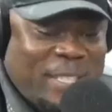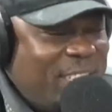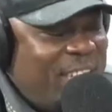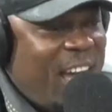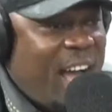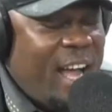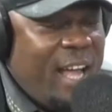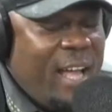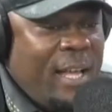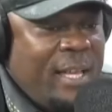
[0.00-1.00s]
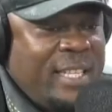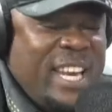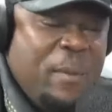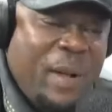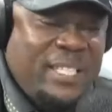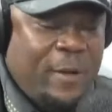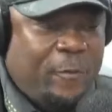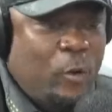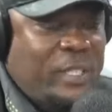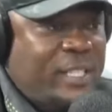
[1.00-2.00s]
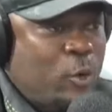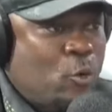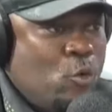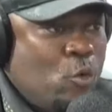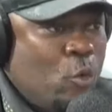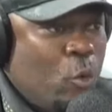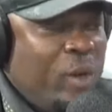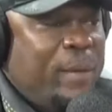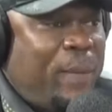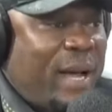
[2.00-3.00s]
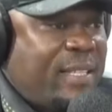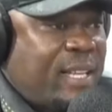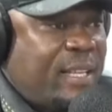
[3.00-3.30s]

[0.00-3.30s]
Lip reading: but na the animal say fro chicheku wouldn't party